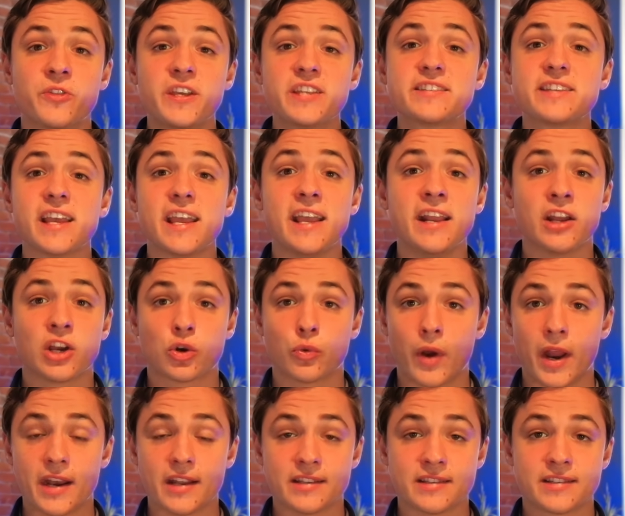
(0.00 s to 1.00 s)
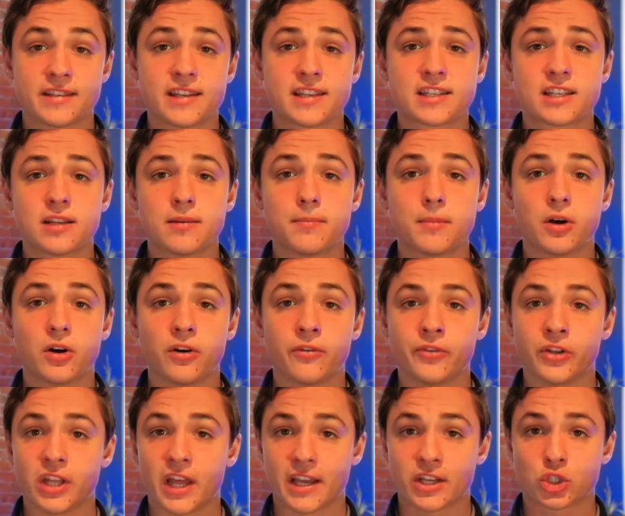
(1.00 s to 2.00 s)
this integrated system of
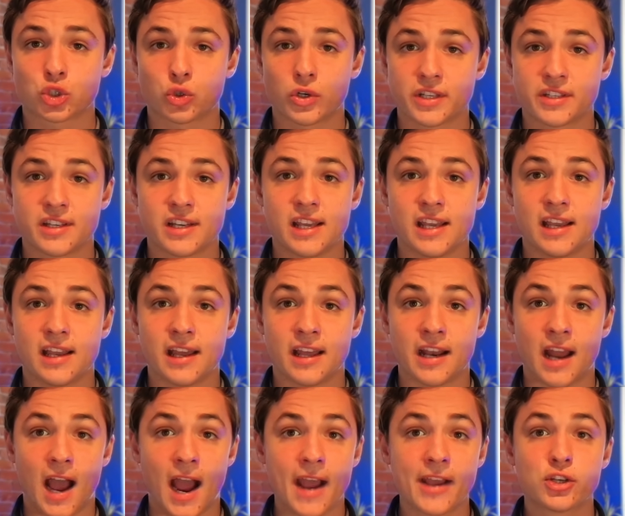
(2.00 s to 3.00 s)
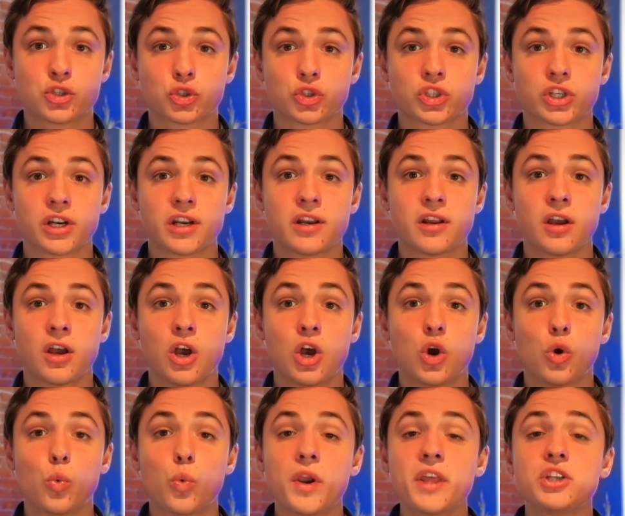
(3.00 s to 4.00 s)
electricity and hydrogen
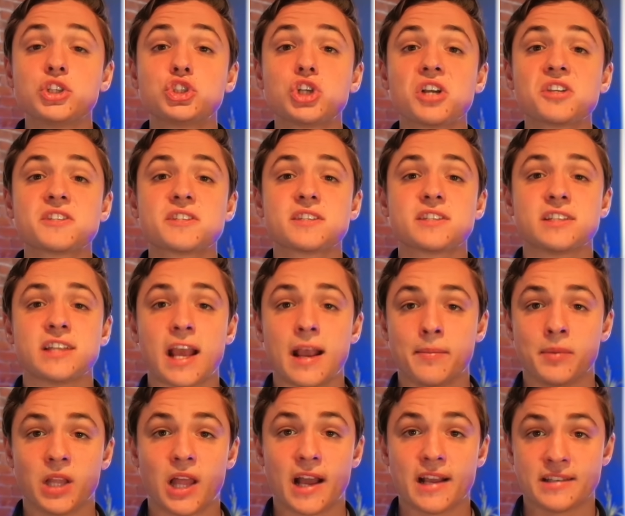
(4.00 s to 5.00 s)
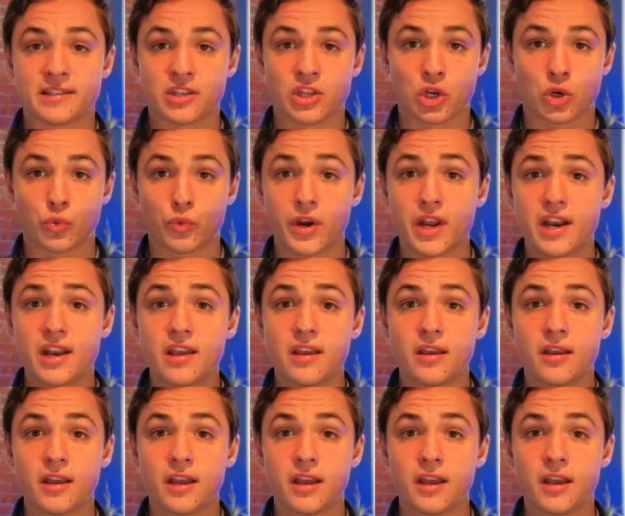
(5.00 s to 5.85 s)
wouldn't just stabilize the grid,